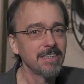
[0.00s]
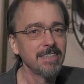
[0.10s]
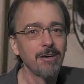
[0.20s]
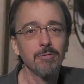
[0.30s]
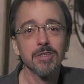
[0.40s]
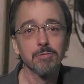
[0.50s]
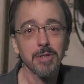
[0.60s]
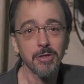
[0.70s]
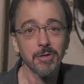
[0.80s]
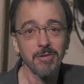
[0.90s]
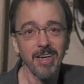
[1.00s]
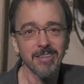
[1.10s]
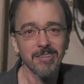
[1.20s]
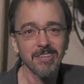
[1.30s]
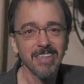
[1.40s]
That was Winona
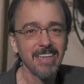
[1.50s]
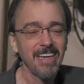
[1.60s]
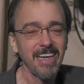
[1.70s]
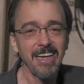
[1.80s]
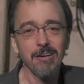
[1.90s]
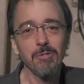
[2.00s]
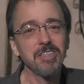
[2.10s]
Ryder and what